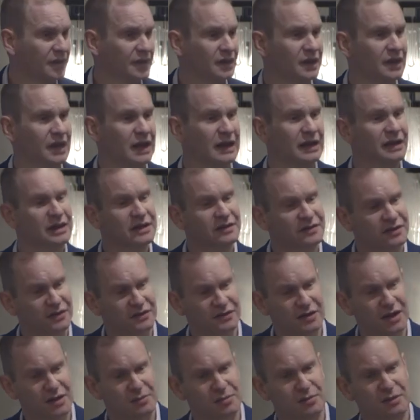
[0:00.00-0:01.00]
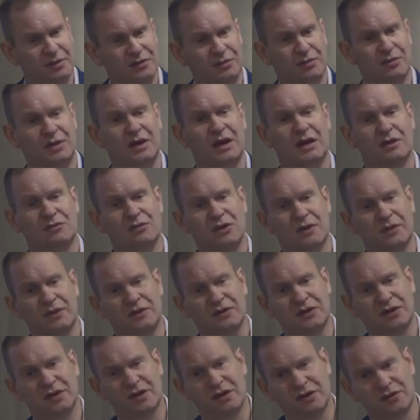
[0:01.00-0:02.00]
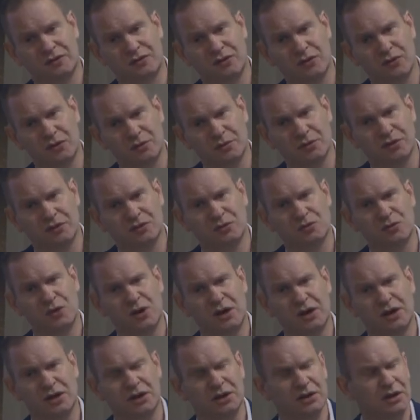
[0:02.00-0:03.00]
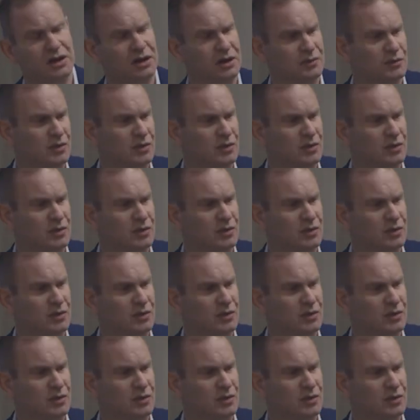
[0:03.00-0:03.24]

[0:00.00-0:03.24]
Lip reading: the analytics capability, we now run the DNS for them as well,